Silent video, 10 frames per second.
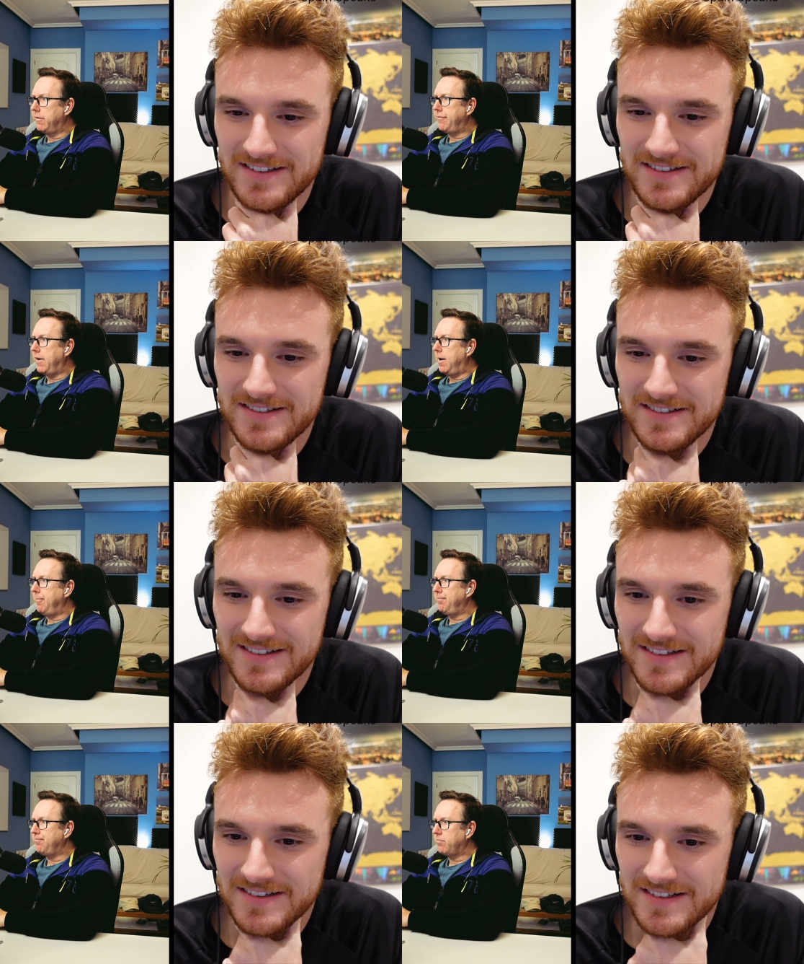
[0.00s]
Speaker 1: of
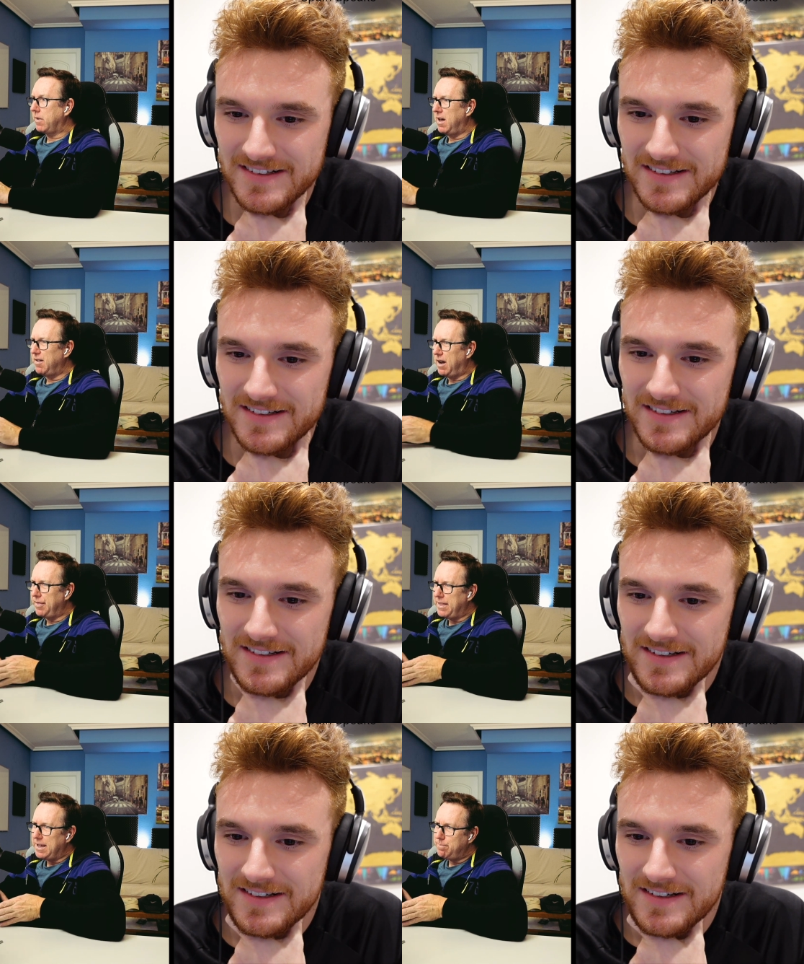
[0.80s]
um, uh,
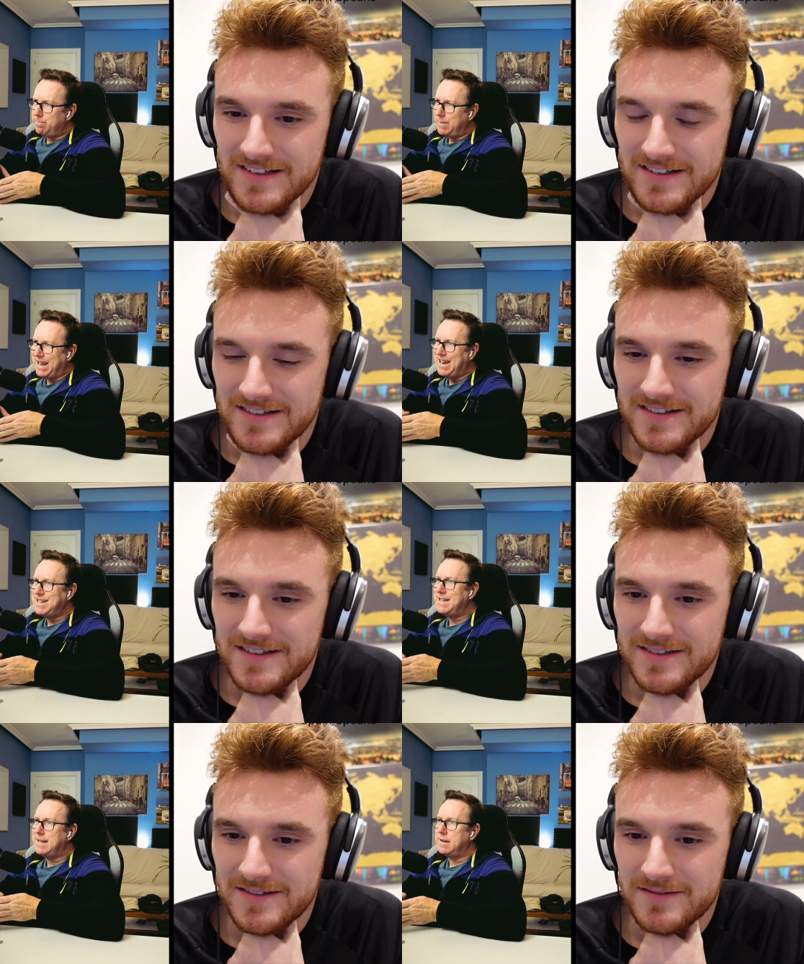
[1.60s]
they're
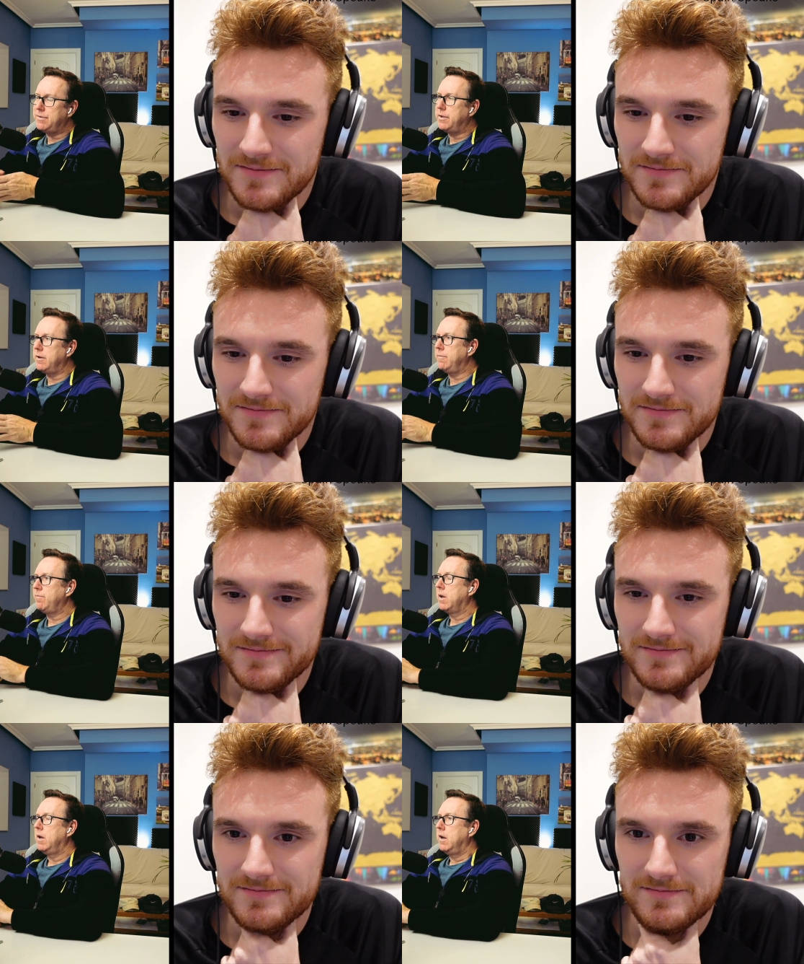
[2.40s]
hinting at the
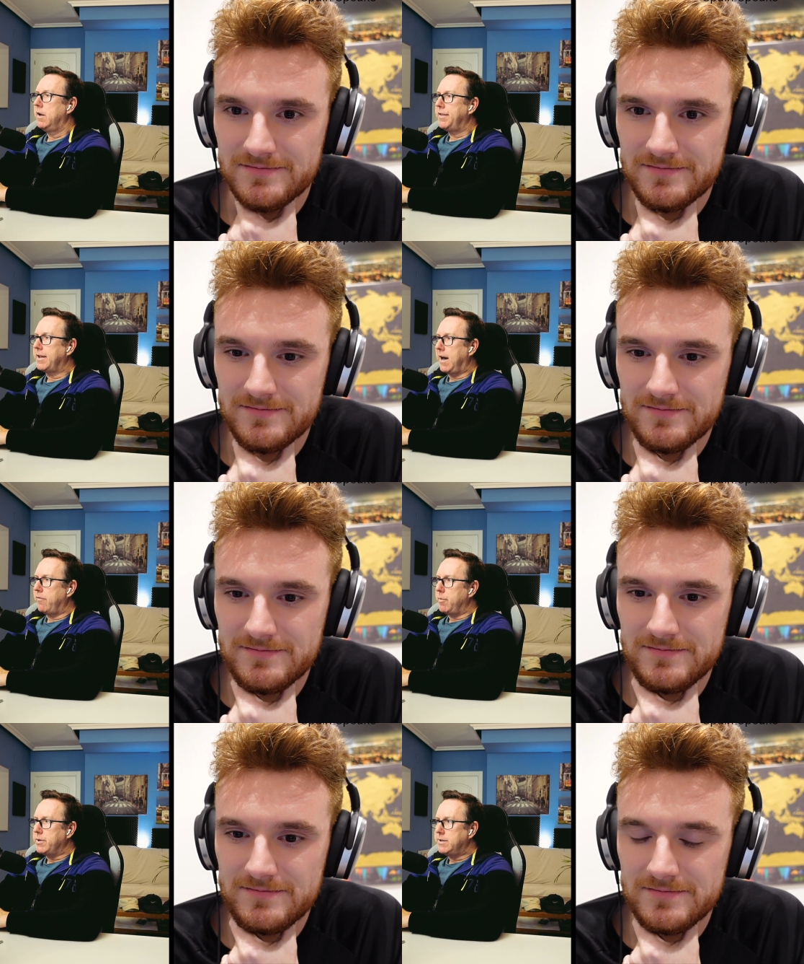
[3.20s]
the
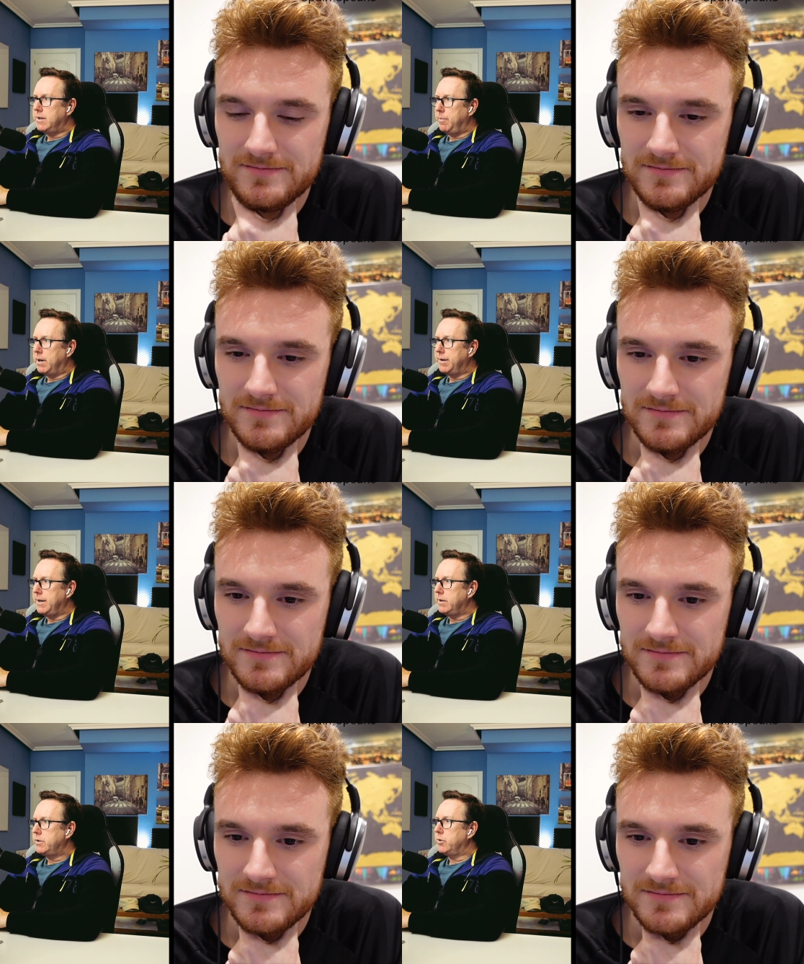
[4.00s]
government's
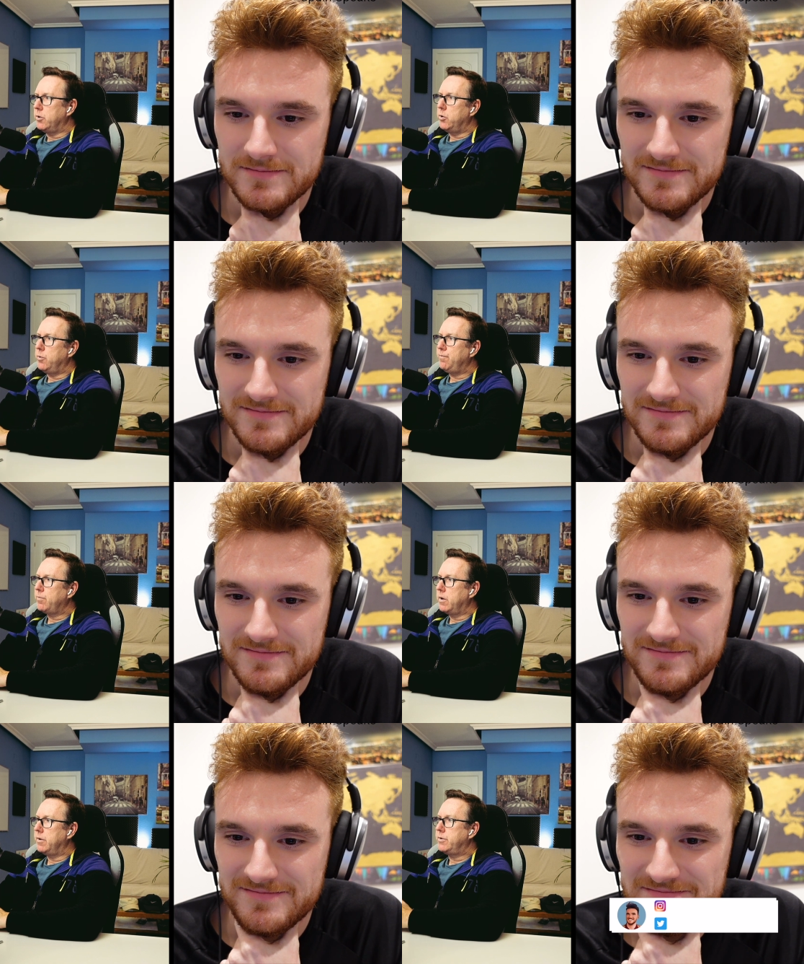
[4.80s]
inability to
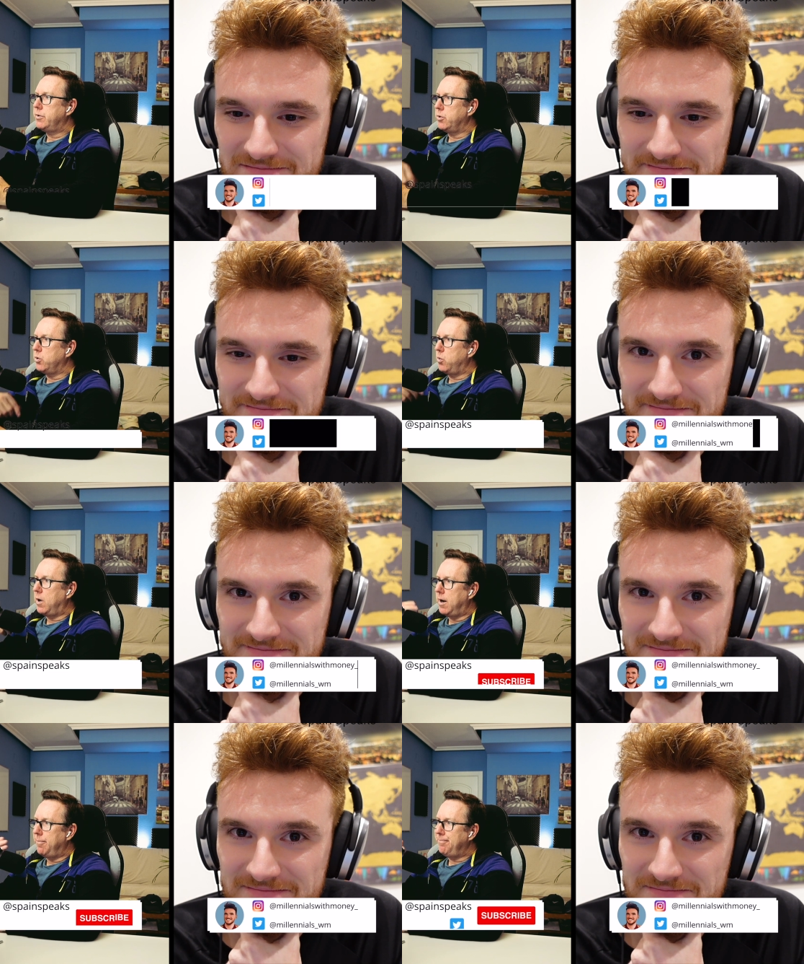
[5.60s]
to
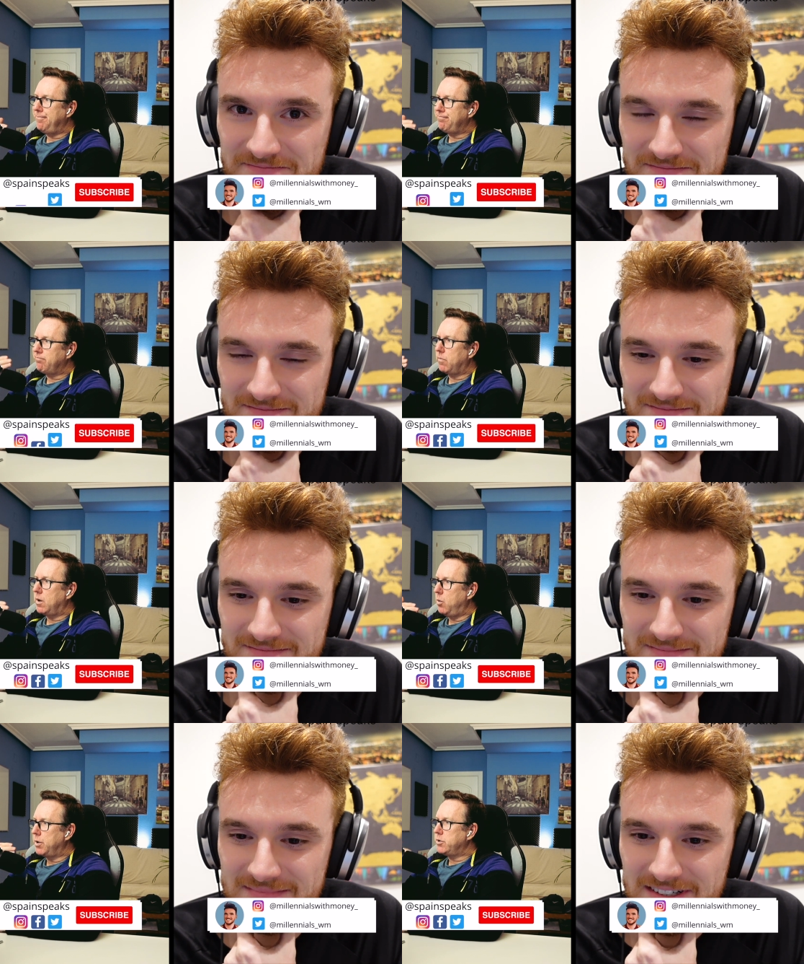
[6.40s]
um,
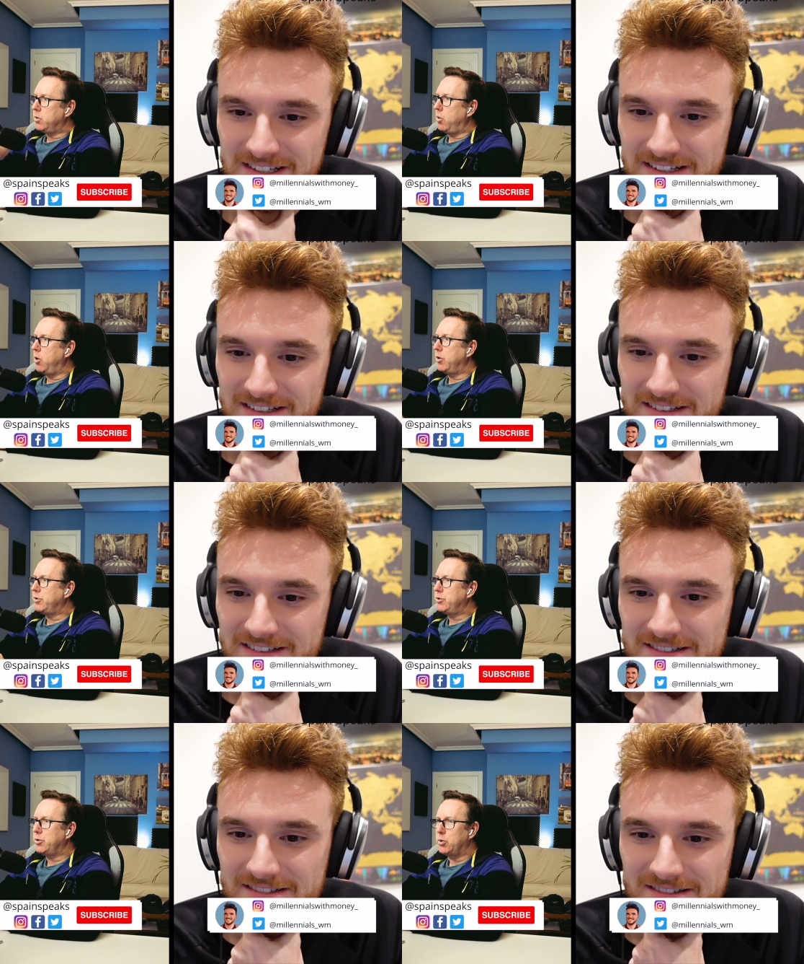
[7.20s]
what's the
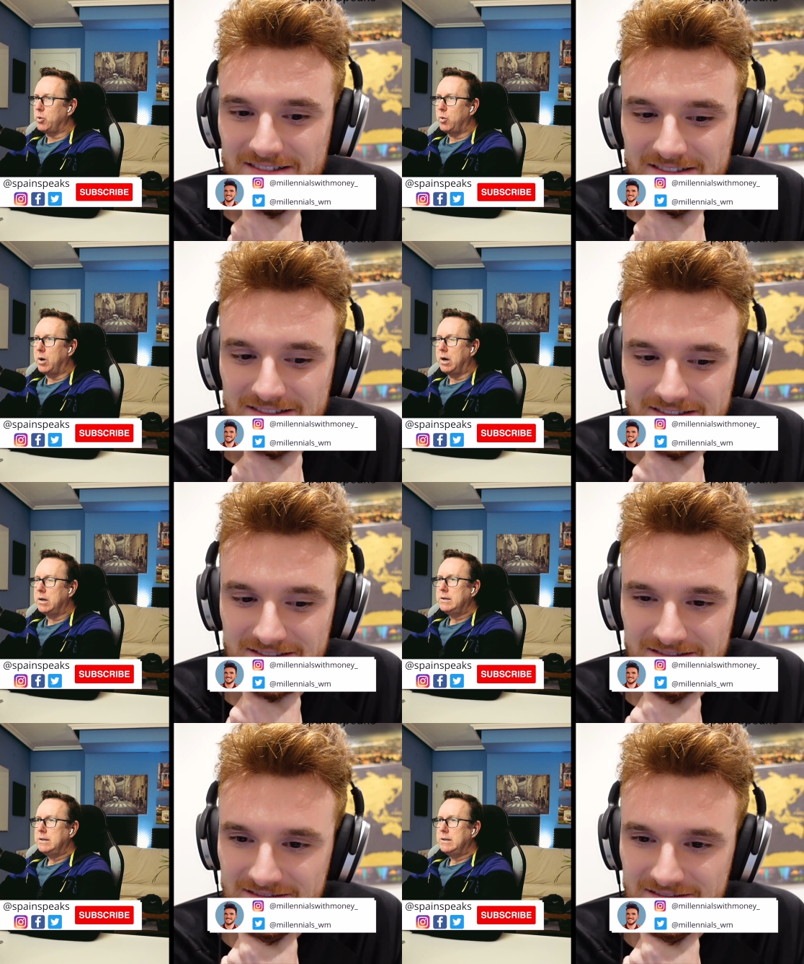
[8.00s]
word to uh,